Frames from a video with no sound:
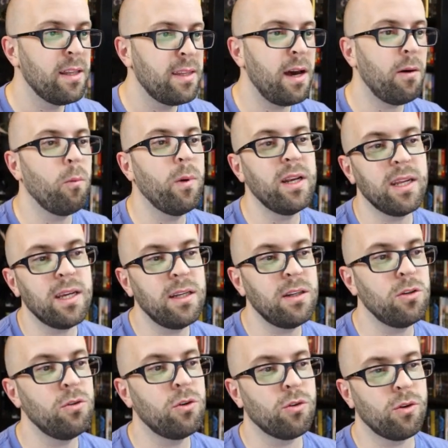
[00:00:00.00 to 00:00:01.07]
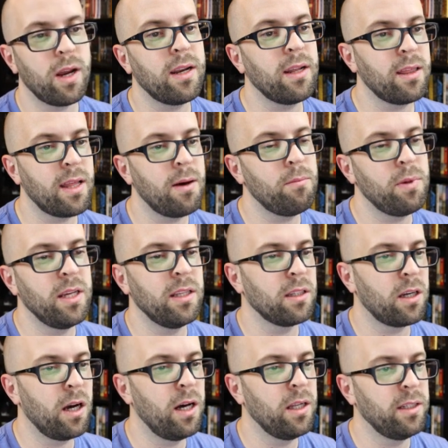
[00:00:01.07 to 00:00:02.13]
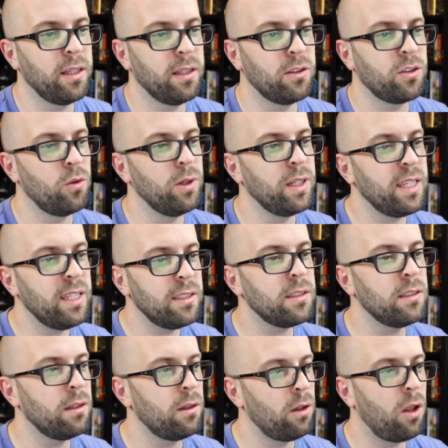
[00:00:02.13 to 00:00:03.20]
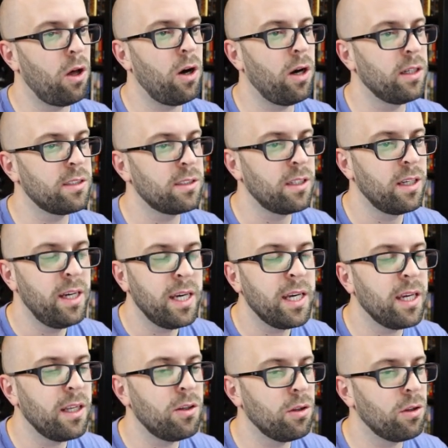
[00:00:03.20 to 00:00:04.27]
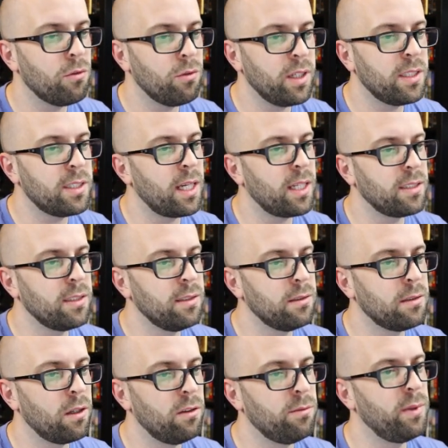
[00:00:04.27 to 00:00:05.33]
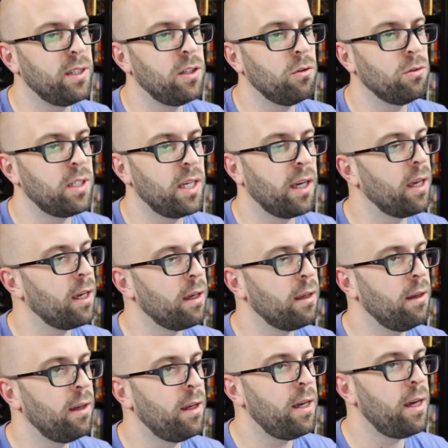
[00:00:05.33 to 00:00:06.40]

that went into creating that piece of content, so it isn't lost into the recesses of my note-taking